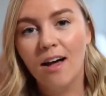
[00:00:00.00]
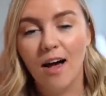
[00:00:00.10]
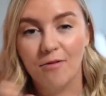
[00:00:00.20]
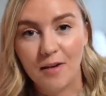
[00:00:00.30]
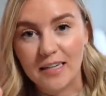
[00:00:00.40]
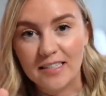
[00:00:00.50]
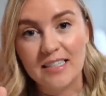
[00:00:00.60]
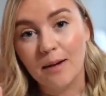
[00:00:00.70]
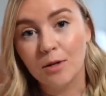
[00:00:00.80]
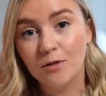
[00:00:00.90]
a
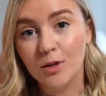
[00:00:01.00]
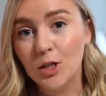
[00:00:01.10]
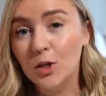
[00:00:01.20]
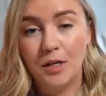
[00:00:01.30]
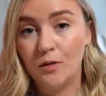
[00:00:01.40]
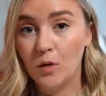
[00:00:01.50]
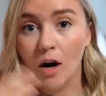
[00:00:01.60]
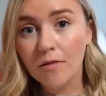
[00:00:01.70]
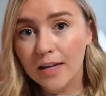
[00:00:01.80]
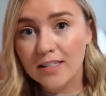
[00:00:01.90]
fixed number for you. But if you
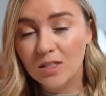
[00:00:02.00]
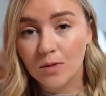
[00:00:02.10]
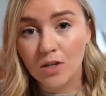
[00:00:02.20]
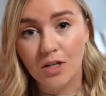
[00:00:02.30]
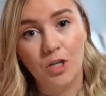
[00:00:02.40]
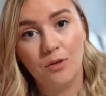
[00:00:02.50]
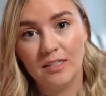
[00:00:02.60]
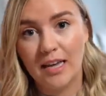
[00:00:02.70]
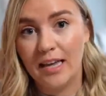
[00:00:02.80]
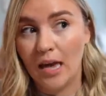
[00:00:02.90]
are flexible and you
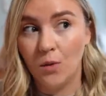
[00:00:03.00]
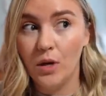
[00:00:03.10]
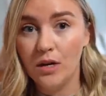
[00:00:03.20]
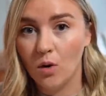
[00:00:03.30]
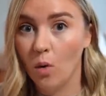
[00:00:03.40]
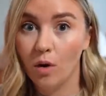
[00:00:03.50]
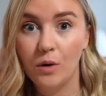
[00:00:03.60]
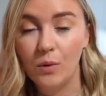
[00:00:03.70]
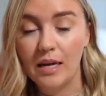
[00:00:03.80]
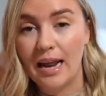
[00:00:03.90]
could take a week or
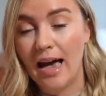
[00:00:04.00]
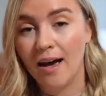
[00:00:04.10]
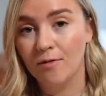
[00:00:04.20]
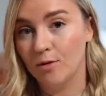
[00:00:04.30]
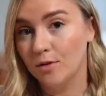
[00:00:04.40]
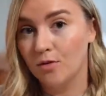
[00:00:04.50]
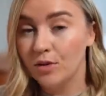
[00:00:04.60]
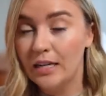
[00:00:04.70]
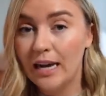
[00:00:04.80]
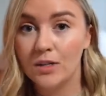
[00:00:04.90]
a week and a half or
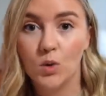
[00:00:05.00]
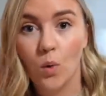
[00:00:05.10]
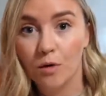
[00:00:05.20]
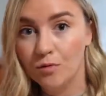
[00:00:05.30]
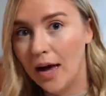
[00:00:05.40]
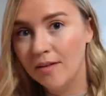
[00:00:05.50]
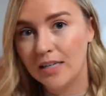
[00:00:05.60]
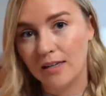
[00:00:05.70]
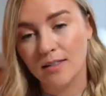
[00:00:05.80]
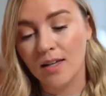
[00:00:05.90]
3 days or 5
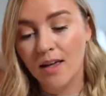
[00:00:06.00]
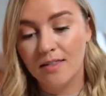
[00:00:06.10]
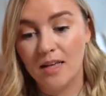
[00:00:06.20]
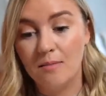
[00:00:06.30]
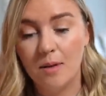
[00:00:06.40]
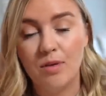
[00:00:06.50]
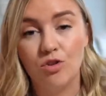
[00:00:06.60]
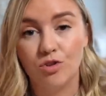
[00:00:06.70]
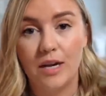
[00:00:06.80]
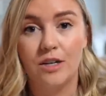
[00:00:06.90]
days, then maybe
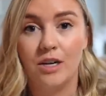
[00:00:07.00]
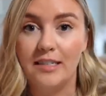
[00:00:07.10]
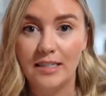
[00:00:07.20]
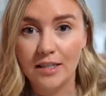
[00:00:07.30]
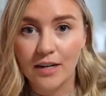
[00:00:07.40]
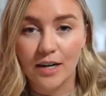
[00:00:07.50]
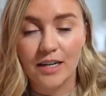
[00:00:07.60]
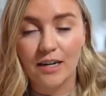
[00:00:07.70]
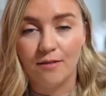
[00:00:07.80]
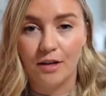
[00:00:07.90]
create your
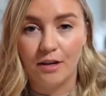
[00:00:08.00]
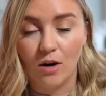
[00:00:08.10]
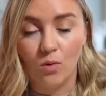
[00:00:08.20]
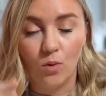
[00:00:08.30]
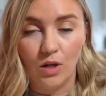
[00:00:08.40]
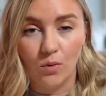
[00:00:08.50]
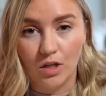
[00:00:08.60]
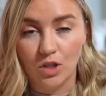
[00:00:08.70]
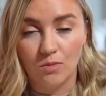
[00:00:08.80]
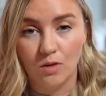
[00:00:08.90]
itinerary and figure out what you
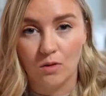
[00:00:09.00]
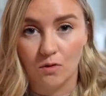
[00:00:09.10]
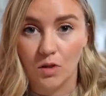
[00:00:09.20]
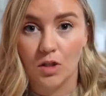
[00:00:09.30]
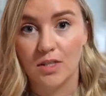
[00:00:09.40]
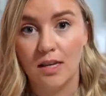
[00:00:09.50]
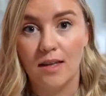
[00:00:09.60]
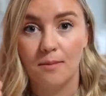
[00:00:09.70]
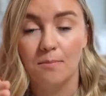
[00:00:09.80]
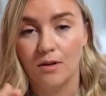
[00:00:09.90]
want to do most first
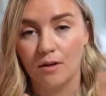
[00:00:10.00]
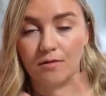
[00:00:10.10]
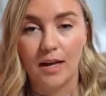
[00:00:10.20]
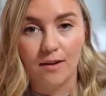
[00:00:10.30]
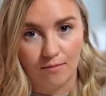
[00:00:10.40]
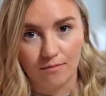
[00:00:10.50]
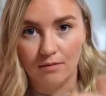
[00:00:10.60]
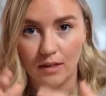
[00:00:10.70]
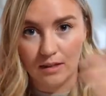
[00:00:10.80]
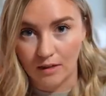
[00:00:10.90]
and then book a flight
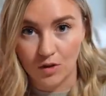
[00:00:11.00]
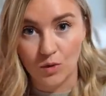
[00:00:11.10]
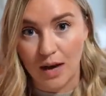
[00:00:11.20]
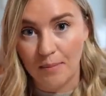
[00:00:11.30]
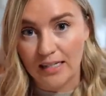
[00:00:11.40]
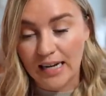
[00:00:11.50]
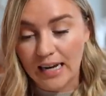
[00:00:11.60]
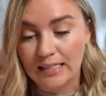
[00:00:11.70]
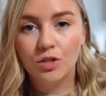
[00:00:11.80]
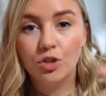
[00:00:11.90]
that gives you that many
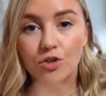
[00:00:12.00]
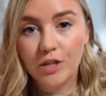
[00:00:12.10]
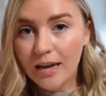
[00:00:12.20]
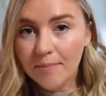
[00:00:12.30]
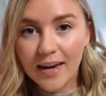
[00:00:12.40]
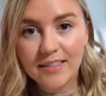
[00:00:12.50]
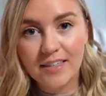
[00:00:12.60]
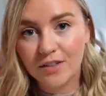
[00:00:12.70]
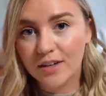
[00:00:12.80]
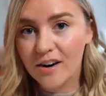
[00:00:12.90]
days. To create my
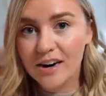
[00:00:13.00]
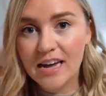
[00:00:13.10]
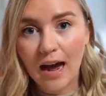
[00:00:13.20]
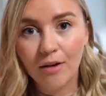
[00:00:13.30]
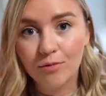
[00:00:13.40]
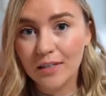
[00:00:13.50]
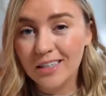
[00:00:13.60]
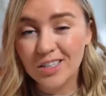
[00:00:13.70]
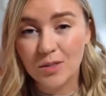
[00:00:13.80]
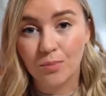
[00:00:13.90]
itinerary, I
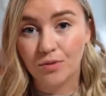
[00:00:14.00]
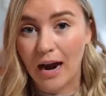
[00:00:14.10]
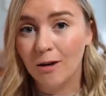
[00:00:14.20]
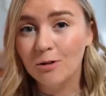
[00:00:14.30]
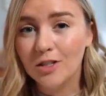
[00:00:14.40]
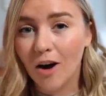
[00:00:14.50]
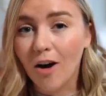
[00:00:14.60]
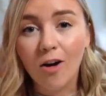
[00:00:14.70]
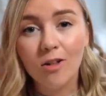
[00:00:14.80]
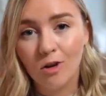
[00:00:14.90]
really just browse
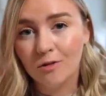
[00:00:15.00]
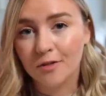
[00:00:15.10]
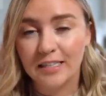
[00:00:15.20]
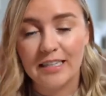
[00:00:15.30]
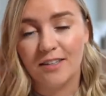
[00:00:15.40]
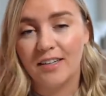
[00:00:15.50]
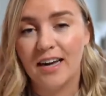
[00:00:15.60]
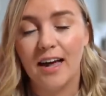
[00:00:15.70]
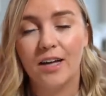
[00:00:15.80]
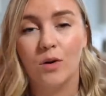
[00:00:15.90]
all over the
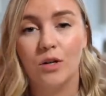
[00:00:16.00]
internet. I go